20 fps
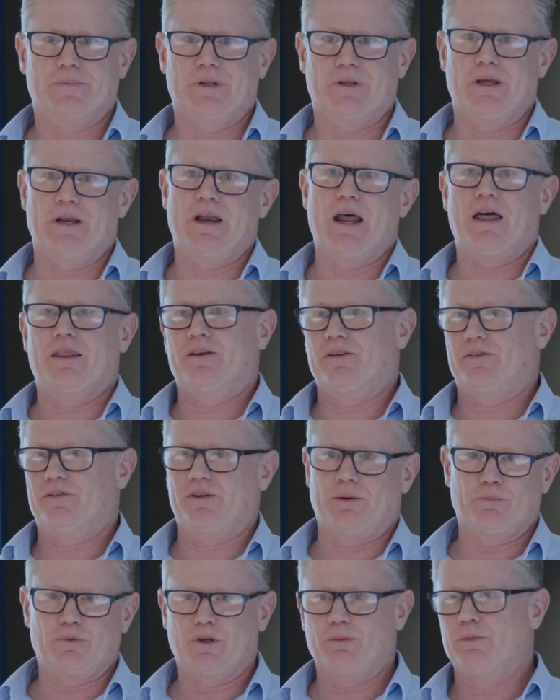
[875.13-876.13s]
another
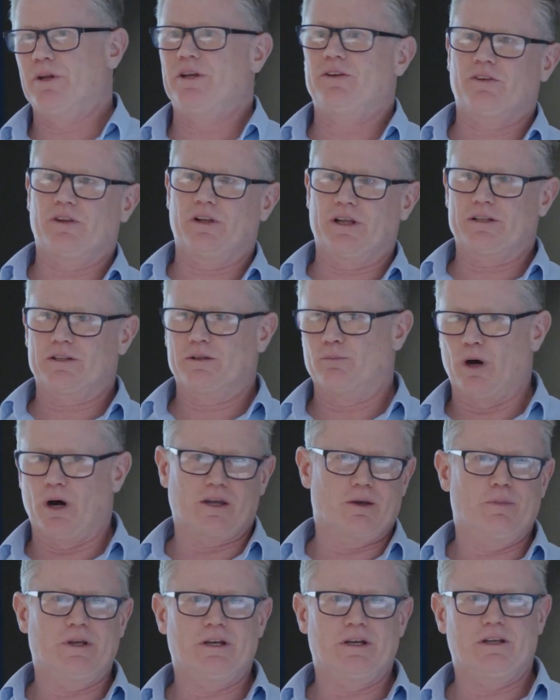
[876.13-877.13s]
subcommittee selected by a
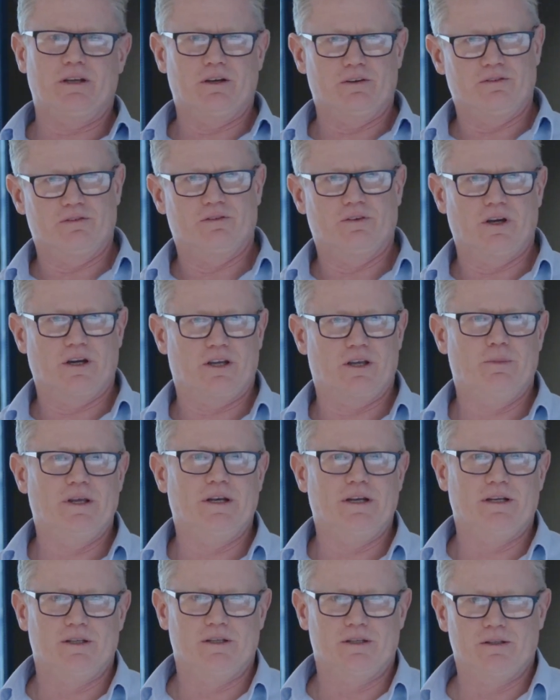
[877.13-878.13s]

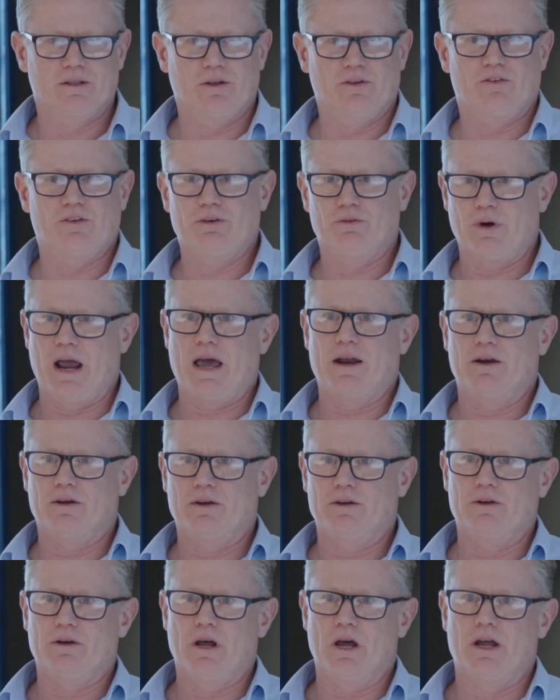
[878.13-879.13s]
committee that sit around
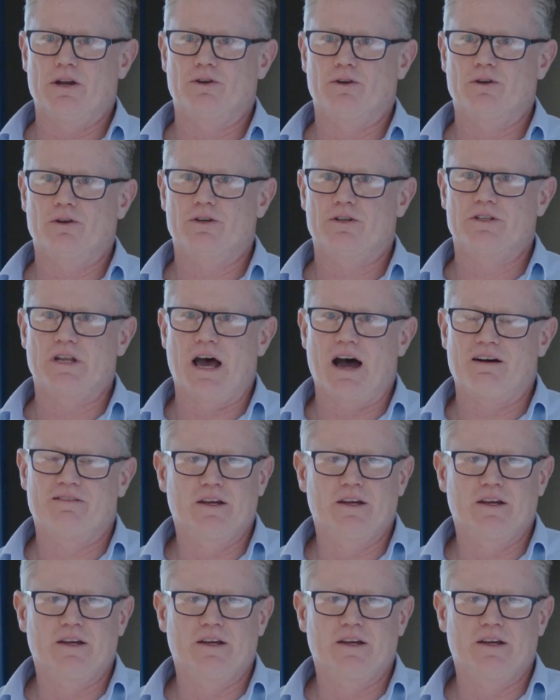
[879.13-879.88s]
and do stuff.